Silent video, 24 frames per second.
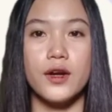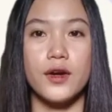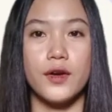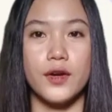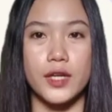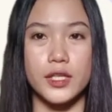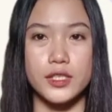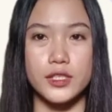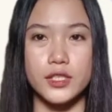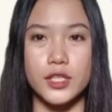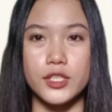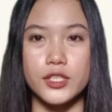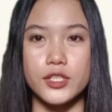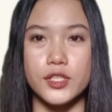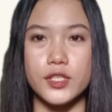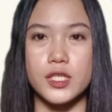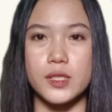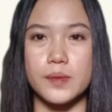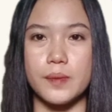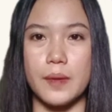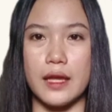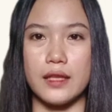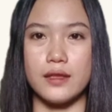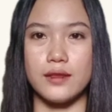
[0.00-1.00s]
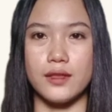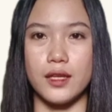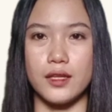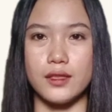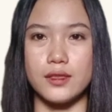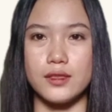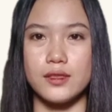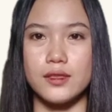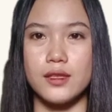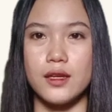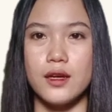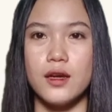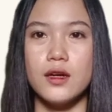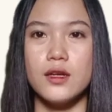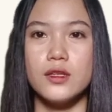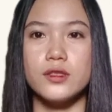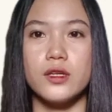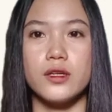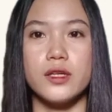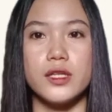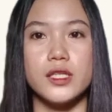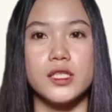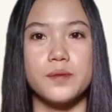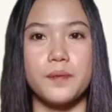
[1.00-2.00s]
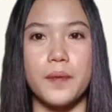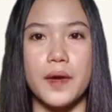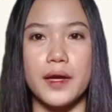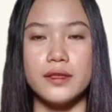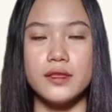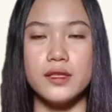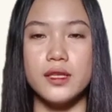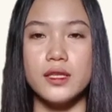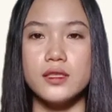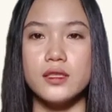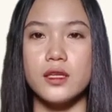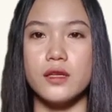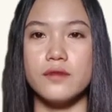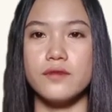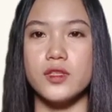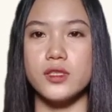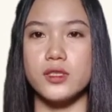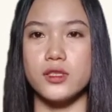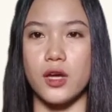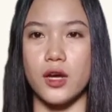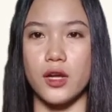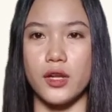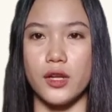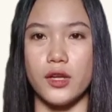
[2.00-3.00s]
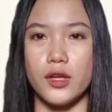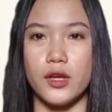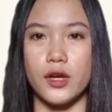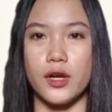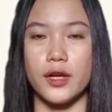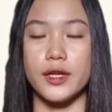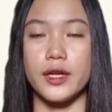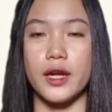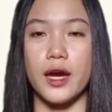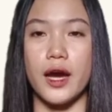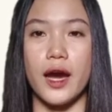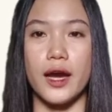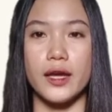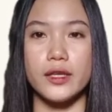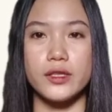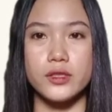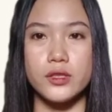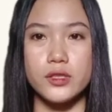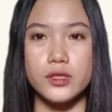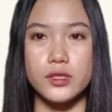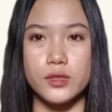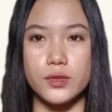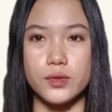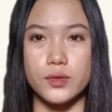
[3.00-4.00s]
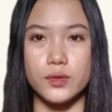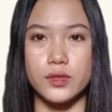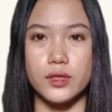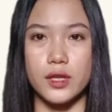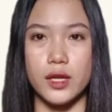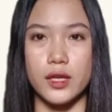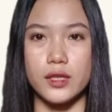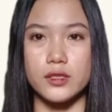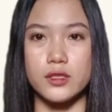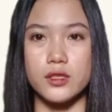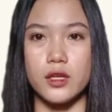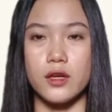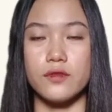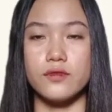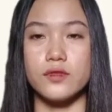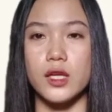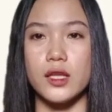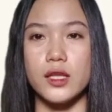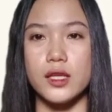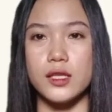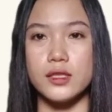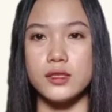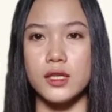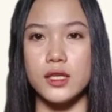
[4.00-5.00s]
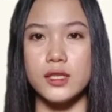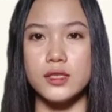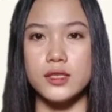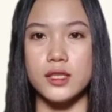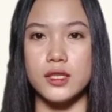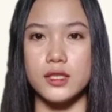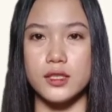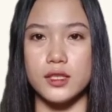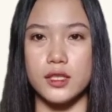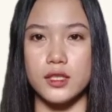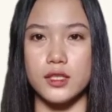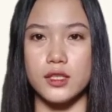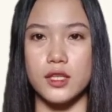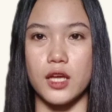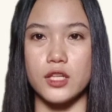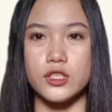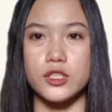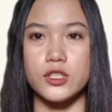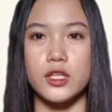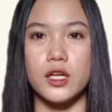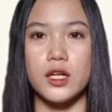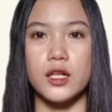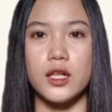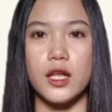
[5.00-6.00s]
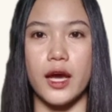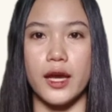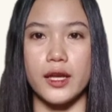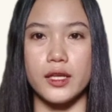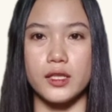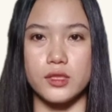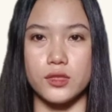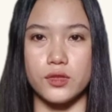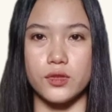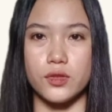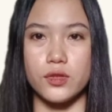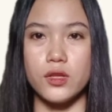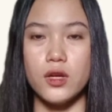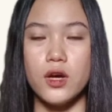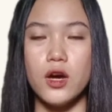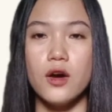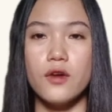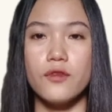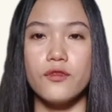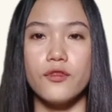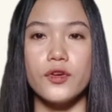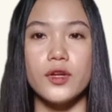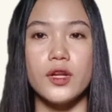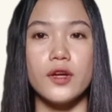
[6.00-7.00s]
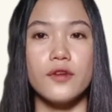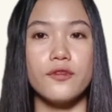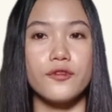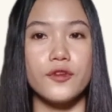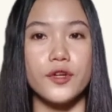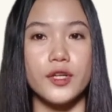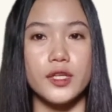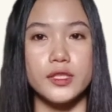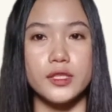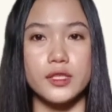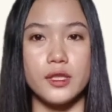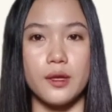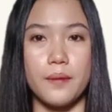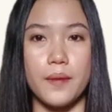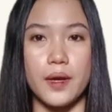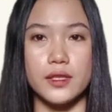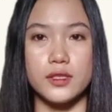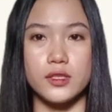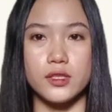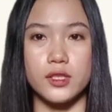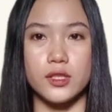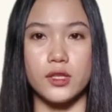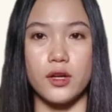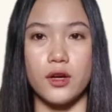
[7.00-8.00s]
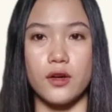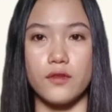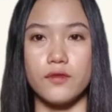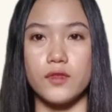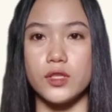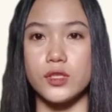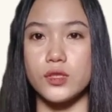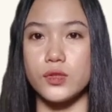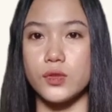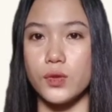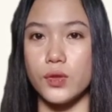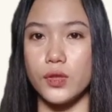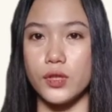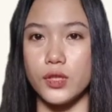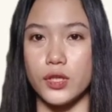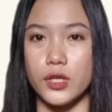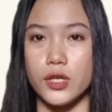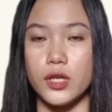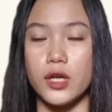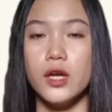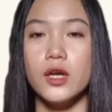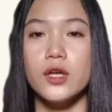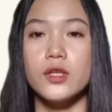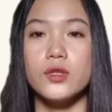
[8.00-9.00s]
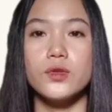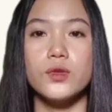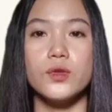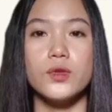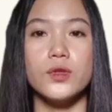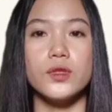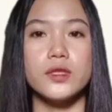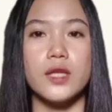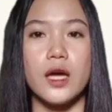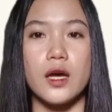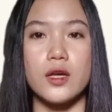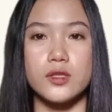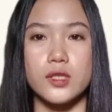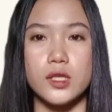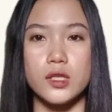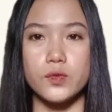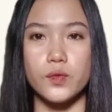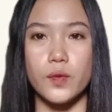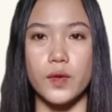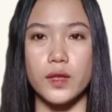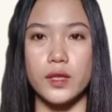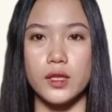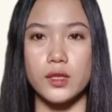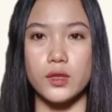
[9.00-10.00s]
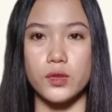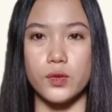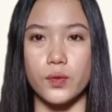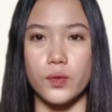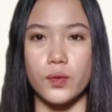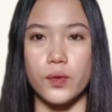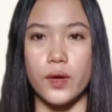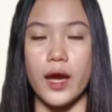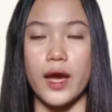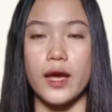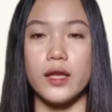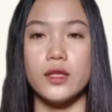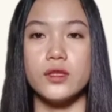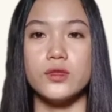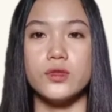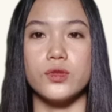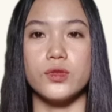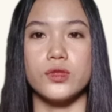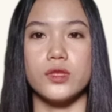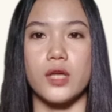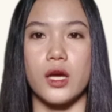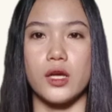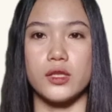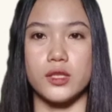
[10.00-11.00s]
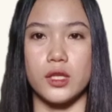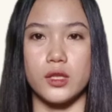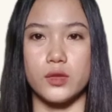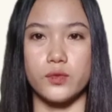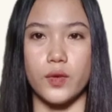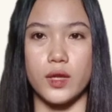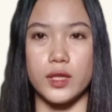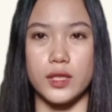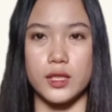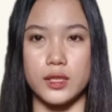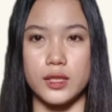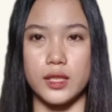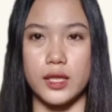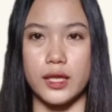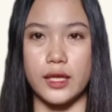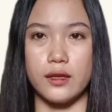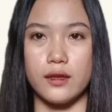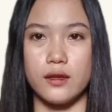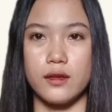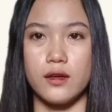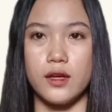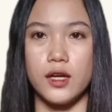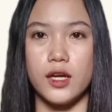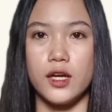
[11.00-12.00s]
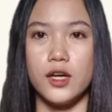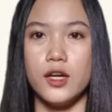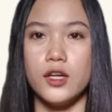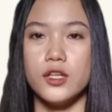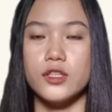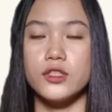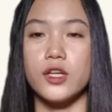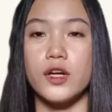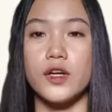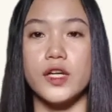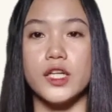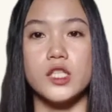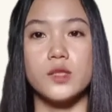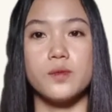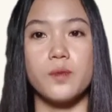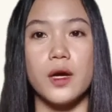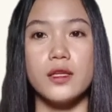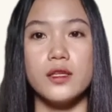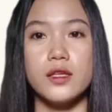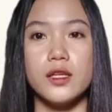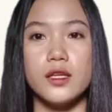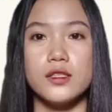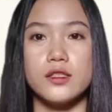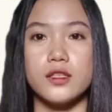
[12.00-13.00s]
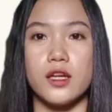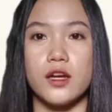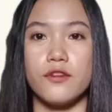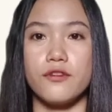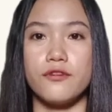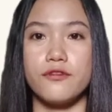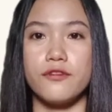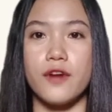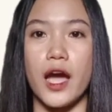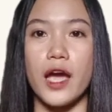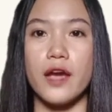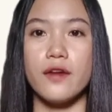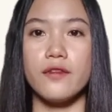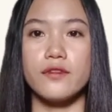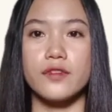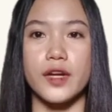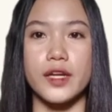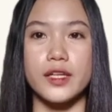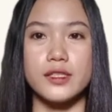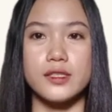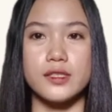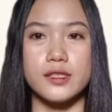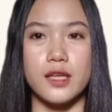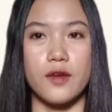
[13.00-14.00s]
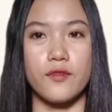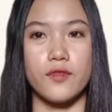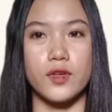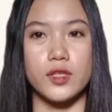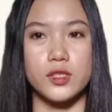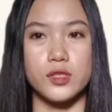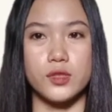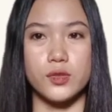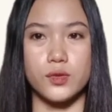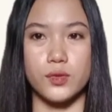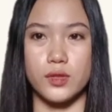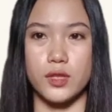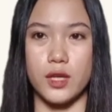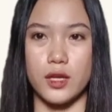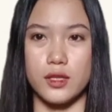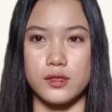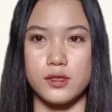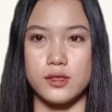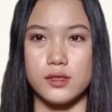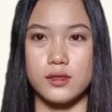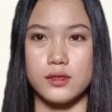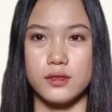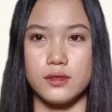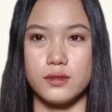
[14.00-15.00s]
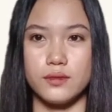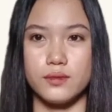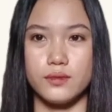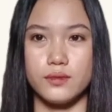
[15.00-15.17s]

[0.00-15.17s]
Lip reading: Research respondents. The respondents of the study are the high school students of Talisay City National High School for the first semester of the school year 2022 and 2023. The respondents are 5 grade 7 students.